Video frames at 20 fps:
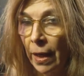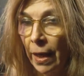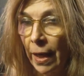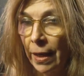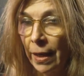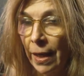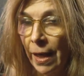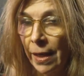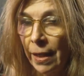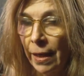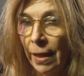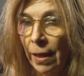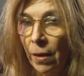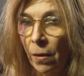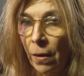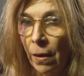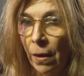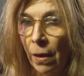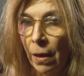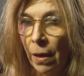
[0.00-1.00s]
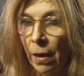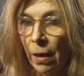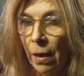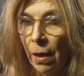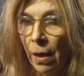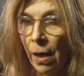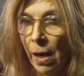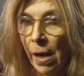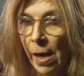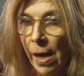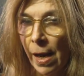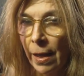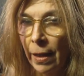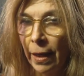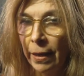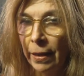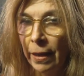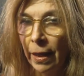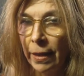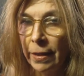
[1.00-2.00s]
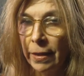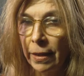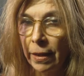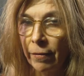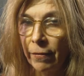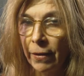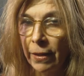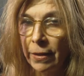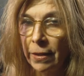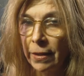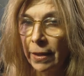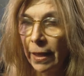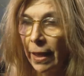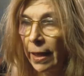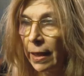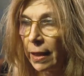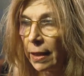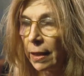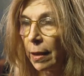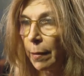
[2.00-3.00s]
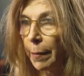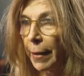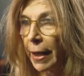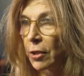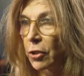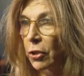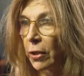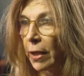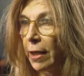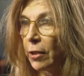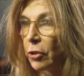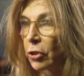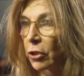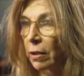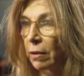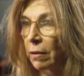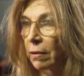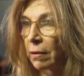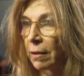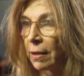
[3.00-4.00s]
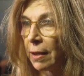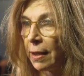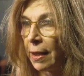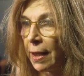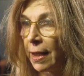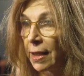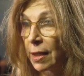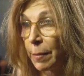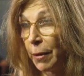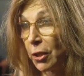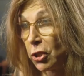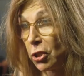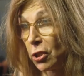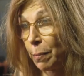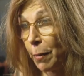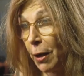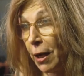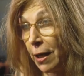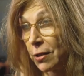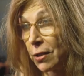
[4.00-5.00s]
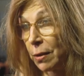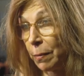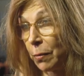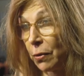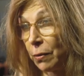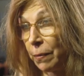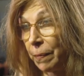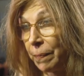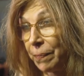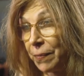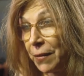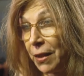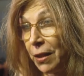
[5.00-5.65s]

and I think I like the idea of instigating the imagination as much as possible.